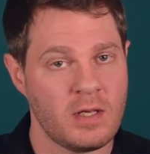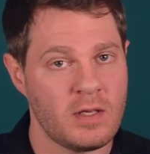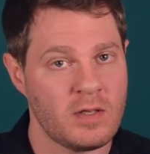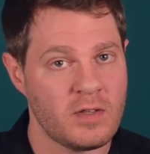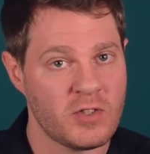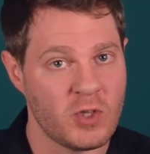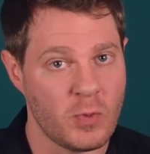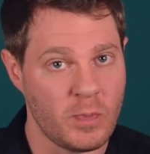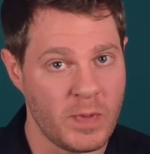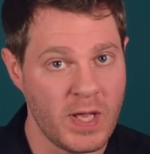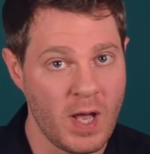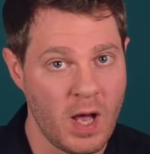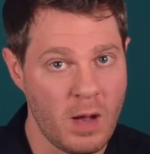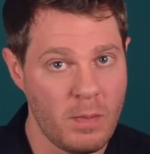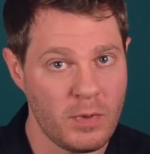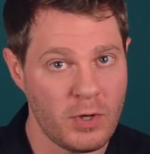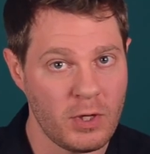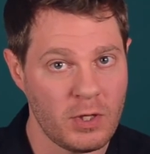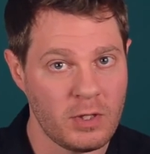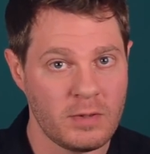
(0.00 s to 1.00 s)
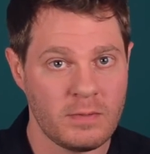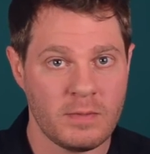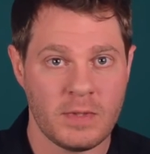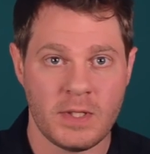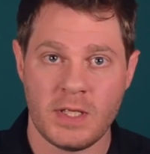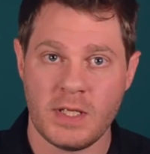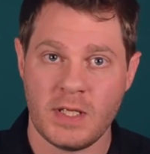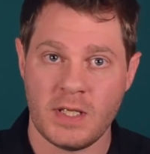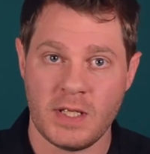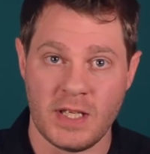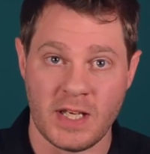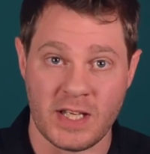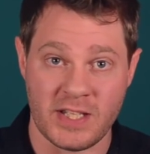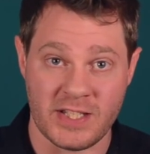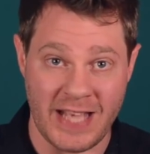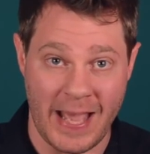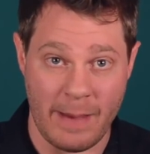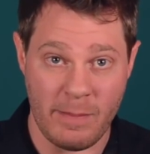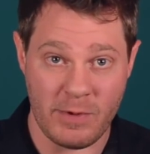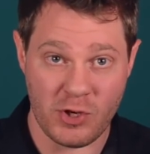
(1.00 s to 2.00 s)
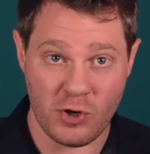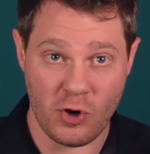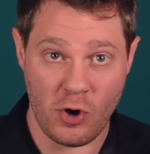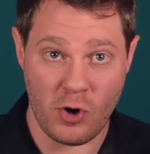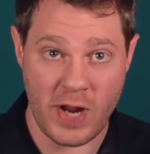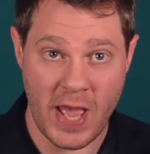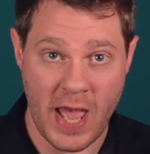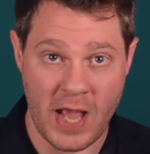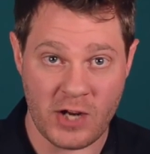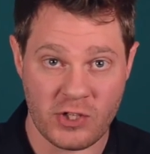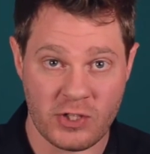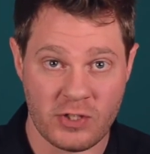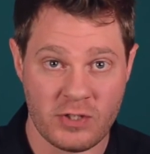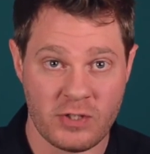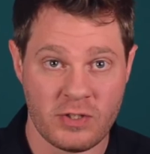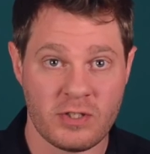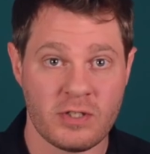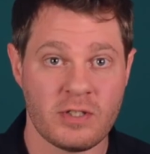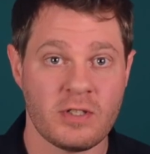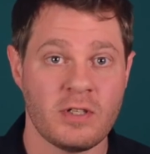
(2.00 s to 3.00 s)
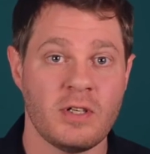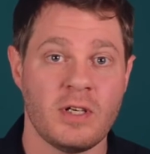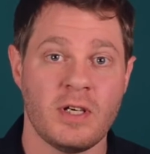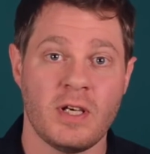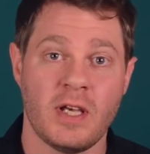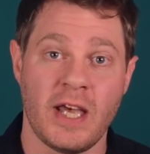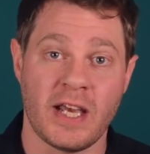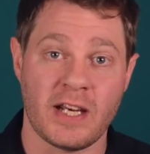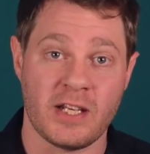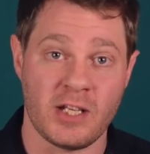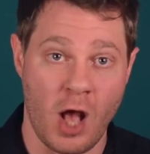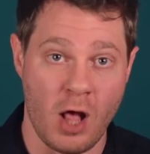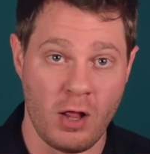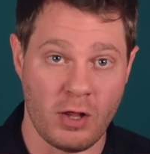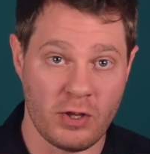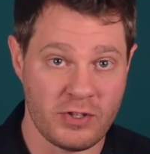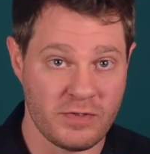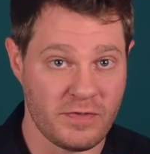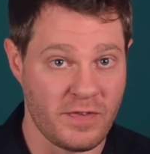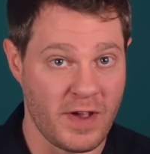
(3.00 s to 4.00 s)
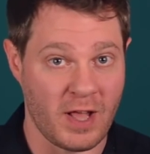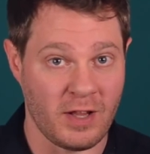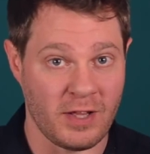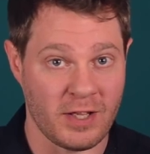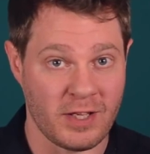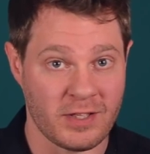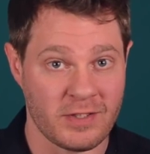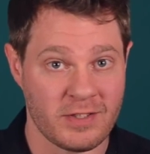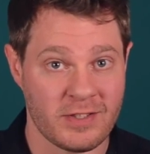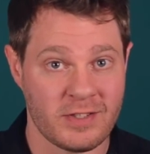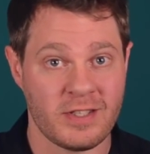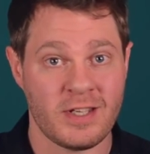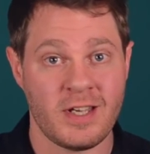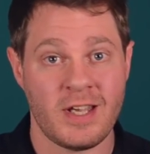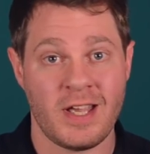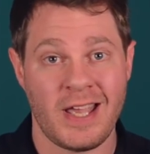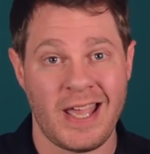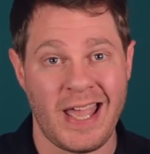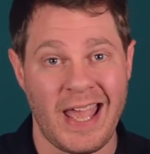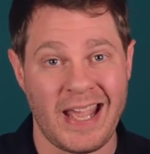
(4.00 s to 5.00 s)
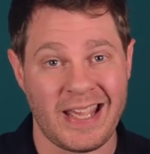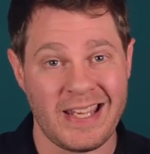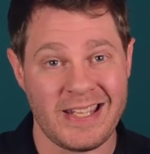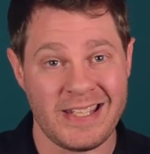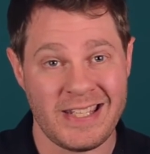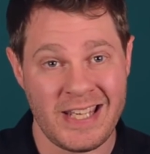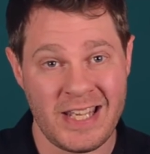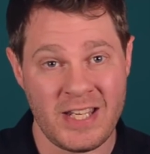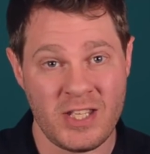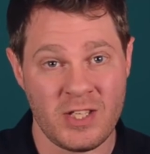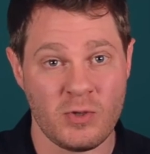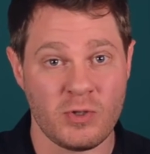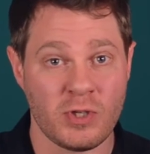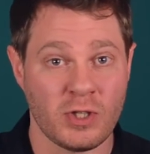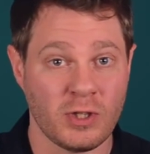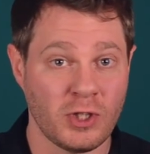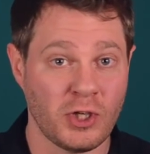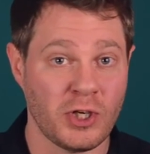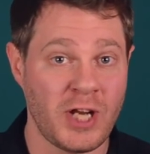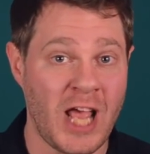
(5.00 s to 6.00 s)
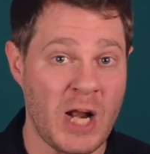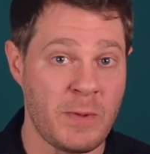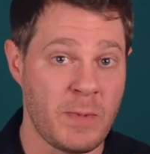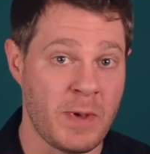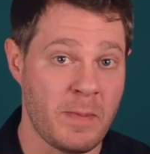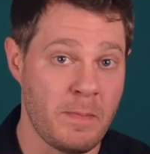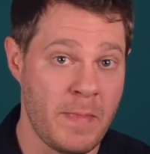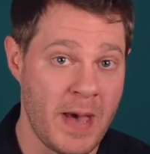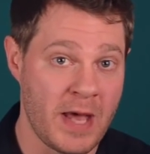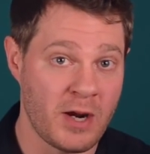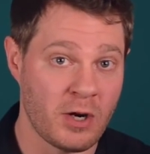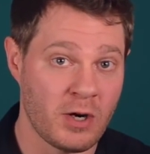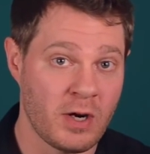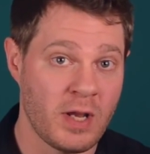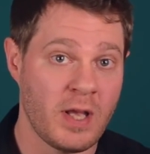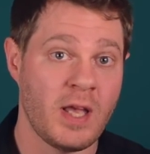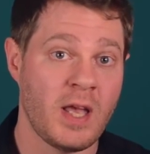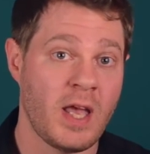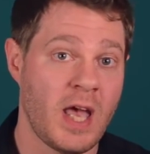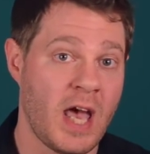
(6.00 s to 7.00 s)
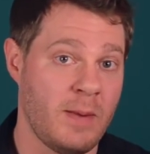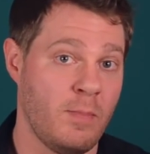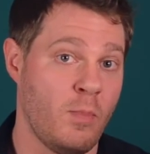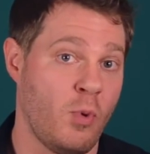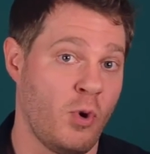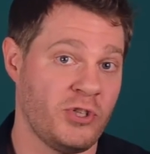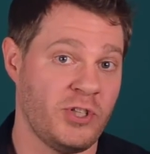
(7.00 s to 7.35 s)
So be humble, examine your own actions, acknowledge failings, and continue to learn how to be better and more